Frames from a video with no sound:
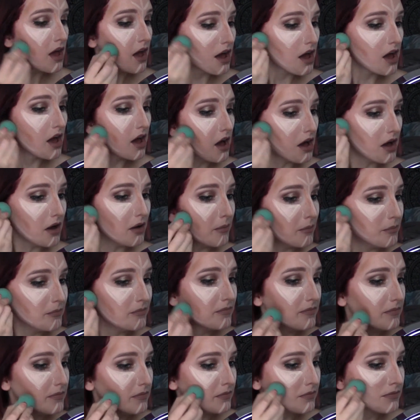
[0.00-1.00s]
A
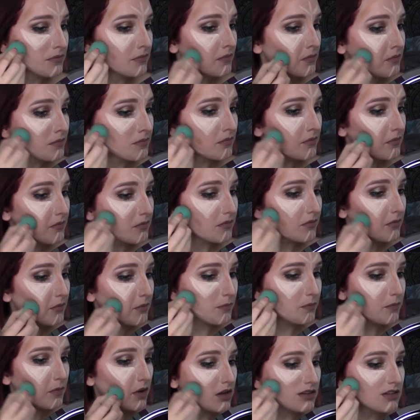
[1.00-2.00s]

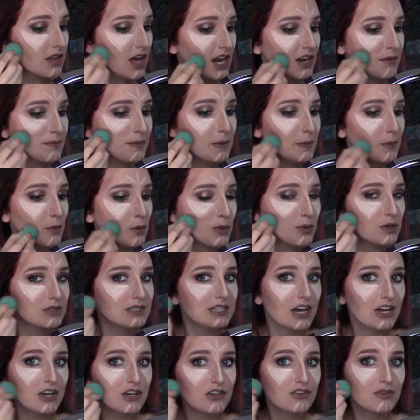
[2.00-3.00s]
lot of people will
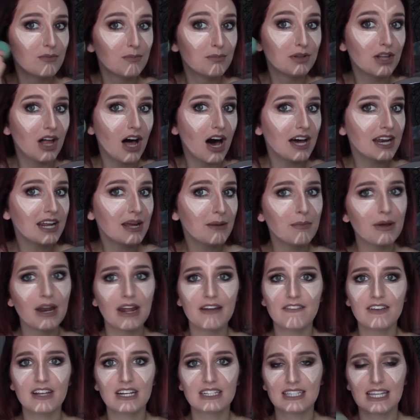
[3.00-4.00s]
tell you to blot it, but I
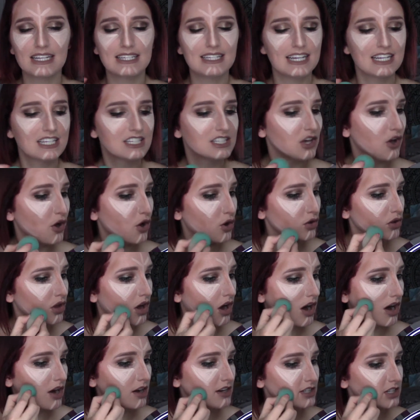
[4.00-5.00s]
feel like that takes so
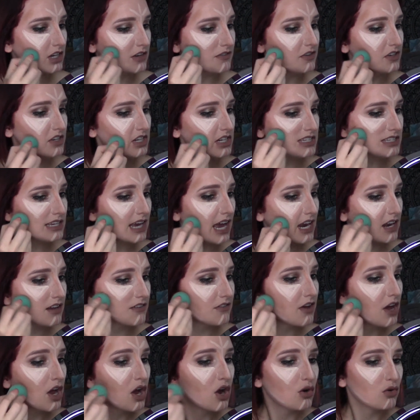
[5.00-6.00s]
long. So if you just kind
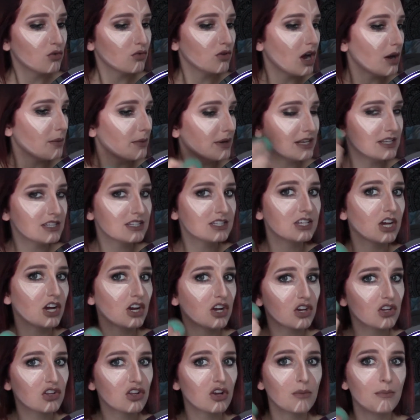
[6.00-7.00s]
of rub it in
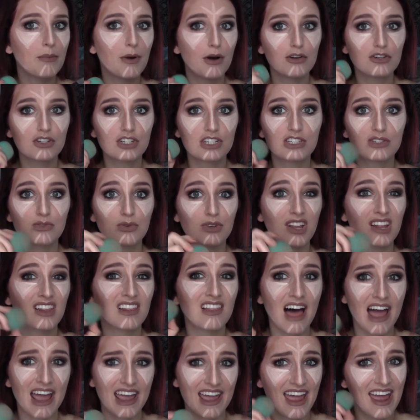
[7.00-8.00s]
circular motions with a
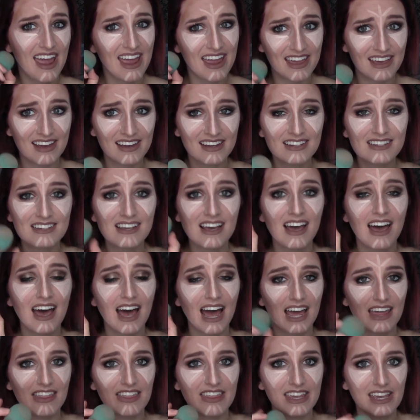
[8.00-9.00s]
light hand,
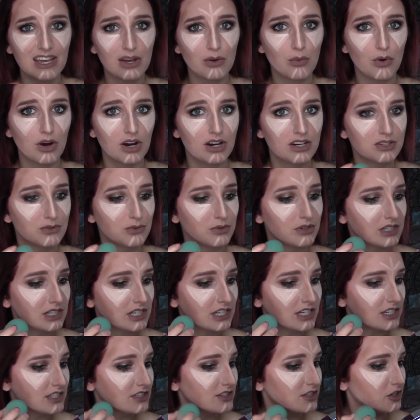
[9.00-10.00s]
I think it works really
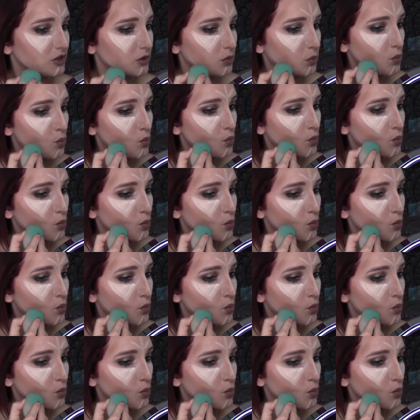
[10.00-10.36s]
good too.